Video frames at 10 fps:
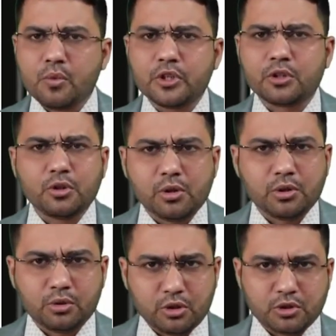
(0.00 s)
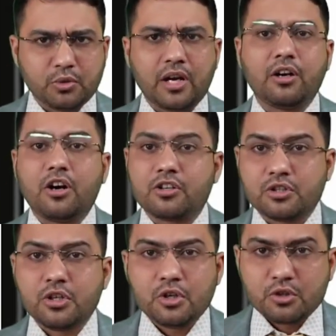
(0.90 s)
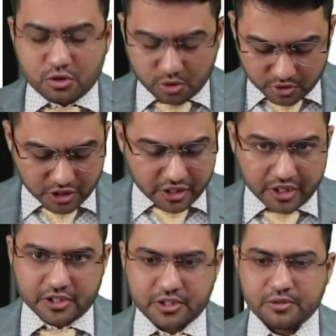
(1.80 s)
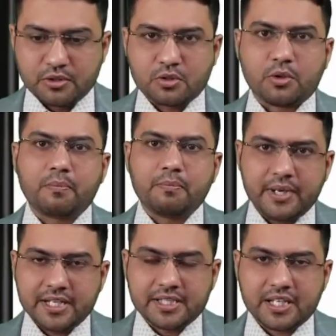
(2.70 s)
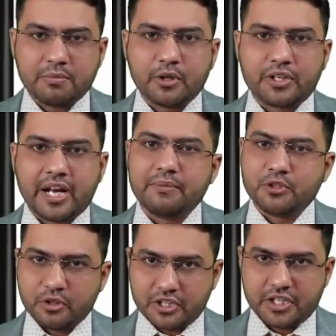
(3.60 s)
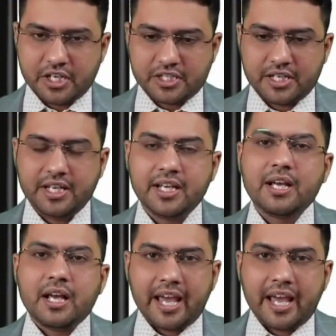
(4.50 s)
with those who are not so genius. So please give your time judiciously.